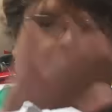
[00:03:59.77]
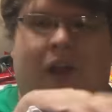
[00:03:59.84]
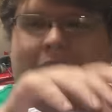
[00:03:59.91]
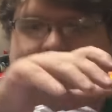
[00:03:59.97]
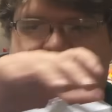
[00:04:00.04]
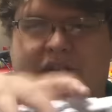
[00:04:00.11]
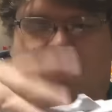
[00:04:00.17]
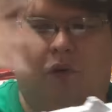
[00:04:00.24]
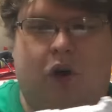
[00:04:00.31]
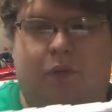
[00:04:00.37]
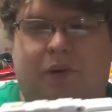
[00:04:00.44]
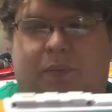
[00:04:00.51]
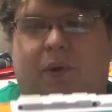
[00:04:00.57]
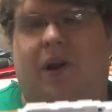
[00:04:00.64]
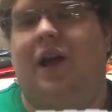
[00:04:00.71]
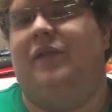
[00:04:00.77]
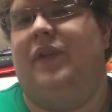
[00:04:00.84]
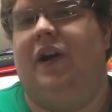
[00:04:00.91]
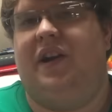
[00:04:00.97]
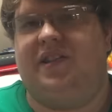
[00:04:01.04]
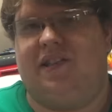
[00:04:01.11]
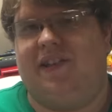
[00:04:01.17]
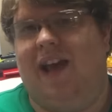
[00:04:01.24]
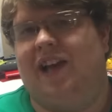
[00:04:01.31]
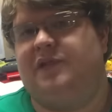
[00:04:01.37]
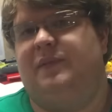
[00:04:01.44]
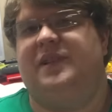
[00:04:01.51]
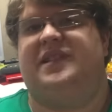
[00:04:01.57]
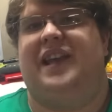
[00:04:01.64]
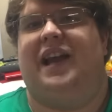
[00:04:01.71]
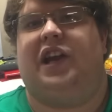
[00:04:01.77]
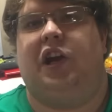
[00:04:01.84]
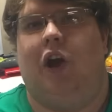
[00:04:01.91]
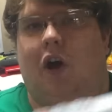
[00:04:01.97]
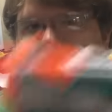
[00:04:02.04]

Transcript: lots of room to put on various attachments that could